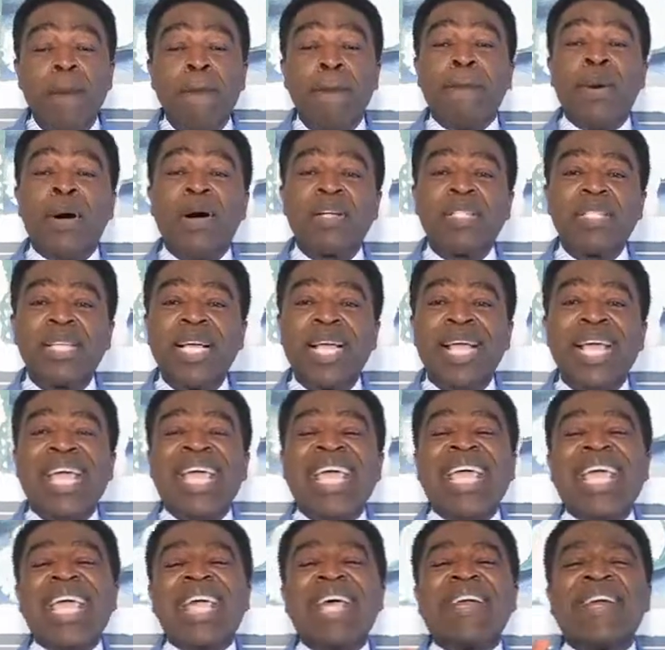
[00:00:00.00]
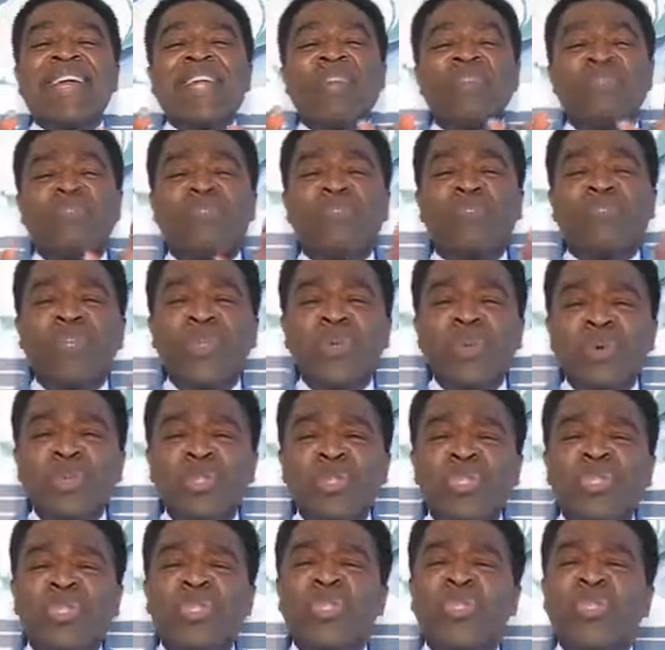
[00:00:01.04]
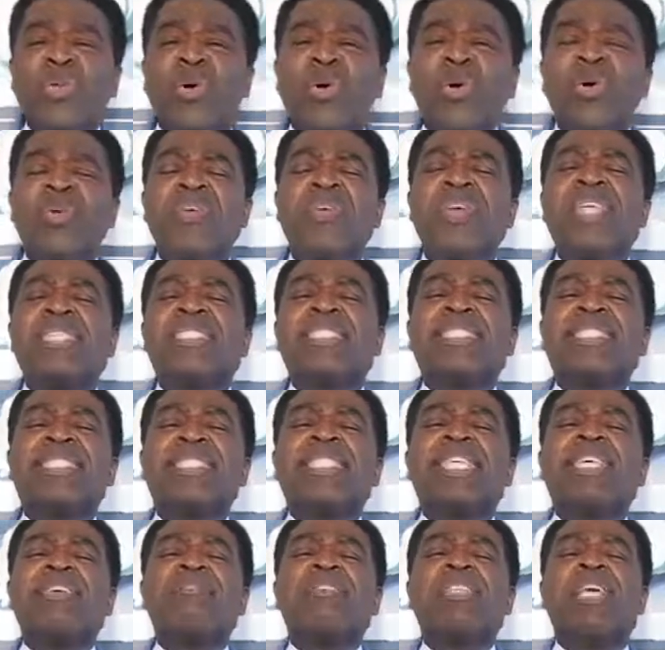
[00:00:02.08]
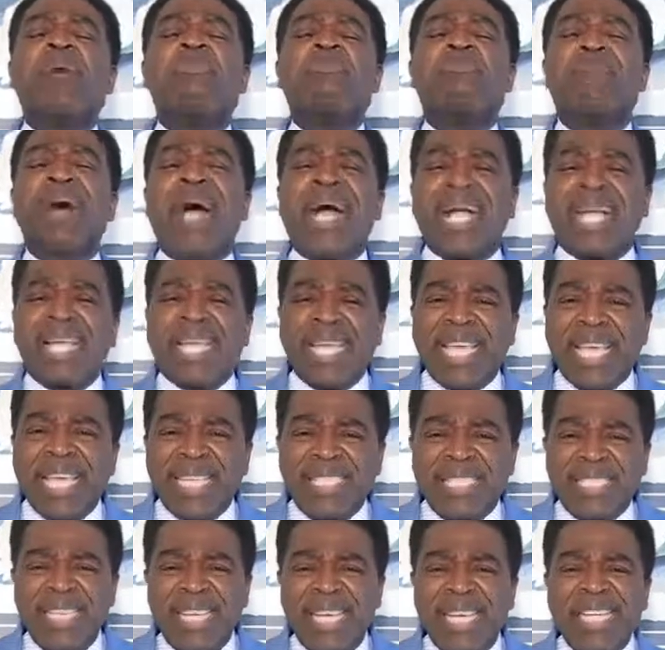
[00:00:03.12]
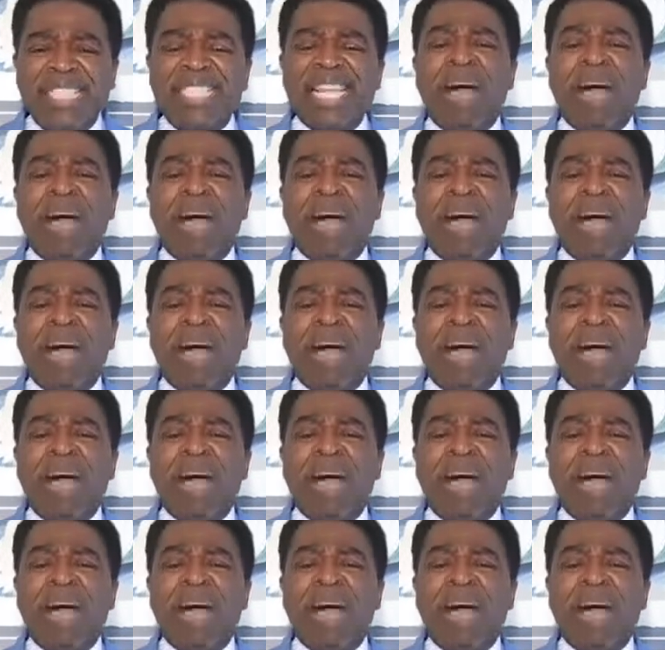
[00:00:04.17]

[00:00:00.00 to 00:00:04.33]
But he refused to receive the package